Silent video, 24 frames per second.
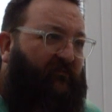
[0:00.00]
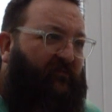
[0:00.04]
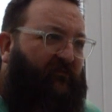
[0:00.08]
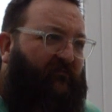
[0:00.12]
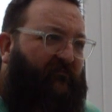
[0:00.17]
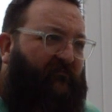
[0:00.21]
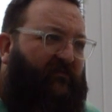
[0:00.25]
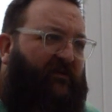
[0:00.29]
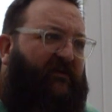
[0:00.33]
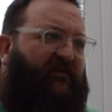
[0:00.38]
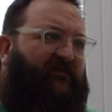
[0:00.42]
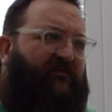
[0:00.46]

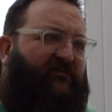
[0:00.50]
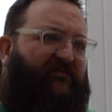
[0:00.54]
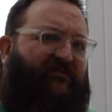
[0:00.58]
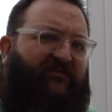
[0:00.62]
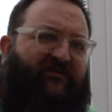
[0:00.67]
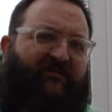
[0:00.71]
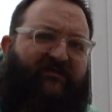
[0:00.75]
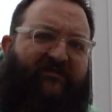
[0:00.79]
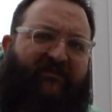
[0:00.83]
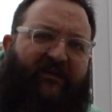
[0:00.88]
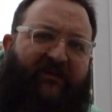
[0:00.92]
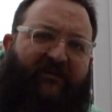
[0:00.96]

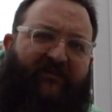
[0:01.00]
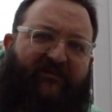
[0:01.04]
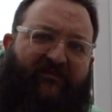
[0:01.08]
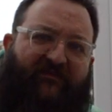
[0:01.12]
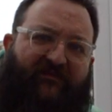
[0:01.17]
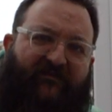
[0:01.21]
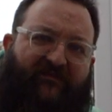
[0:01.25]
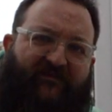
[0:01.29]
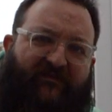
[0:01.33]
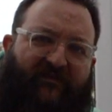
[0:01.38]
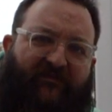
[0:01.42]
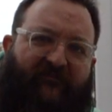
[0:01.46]
Reuse
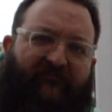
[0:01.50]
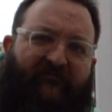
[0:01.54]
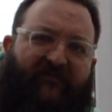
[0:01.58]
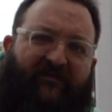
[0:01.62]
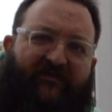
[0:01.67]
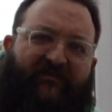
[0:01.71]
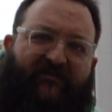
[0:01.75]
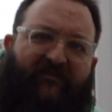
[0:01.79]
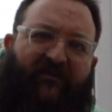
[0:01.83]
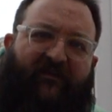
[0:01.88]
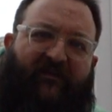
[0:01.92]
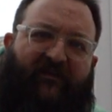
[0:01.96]
centres and
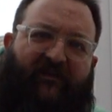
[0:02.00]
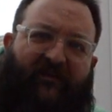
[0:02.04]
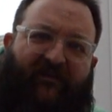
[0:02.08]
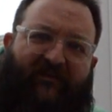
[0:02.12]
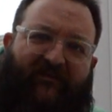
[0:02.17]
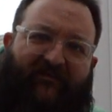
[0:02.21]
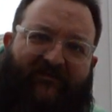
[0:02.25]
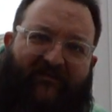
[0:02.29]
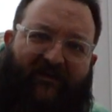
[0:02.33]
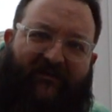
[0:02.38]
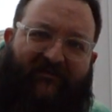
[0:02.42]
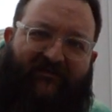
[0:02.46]
recycling
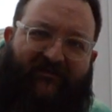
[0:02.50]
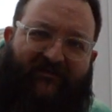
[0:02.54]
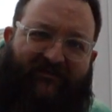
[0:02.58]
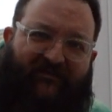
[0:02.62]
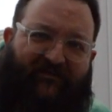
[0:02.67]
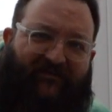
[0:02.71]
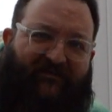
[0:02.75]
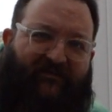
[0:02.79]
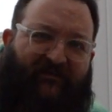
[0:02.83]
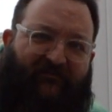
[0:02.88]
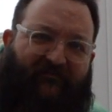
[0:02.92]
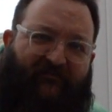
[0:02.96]
centres
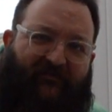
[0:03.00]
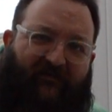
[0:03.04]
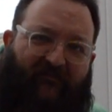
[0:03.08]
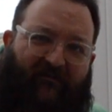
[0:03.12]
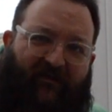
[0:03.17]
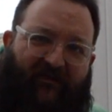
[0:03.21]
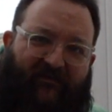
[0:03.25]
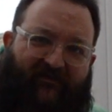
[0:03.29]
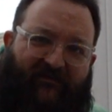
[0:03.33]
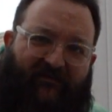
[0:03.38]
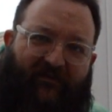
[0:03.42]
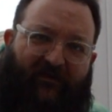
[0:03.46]
is the
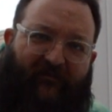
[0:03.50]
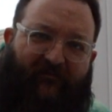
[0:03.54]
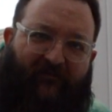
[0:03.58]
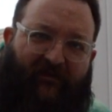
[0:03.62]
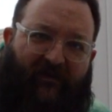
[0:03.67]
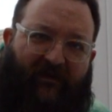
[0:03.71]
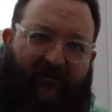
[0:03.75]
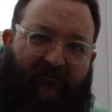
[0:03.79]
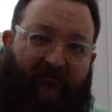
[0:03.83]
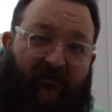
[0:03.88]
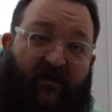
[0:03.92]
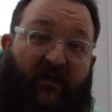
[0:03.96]
correct term
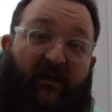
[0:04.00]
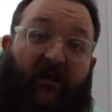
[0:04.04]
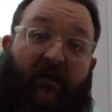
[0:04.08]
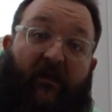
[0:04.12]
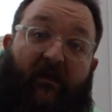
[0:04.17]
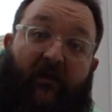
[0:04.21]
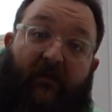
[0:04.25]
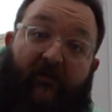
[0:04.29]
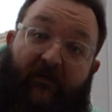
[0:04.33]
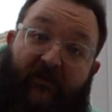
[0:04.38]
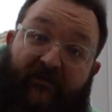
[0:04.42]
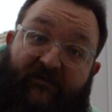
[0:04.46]
now.
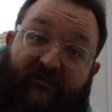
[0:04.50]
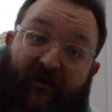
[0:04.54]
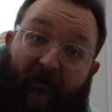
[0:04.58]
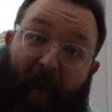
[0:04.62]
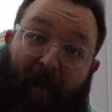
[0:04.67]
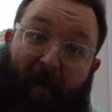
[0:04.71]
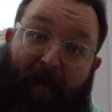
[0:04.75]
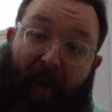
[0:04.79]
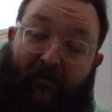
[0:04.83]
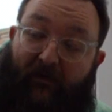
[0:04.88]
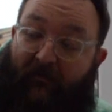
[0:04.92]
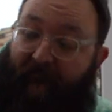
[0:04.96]
The
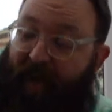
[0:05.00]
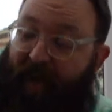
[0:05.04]
dump.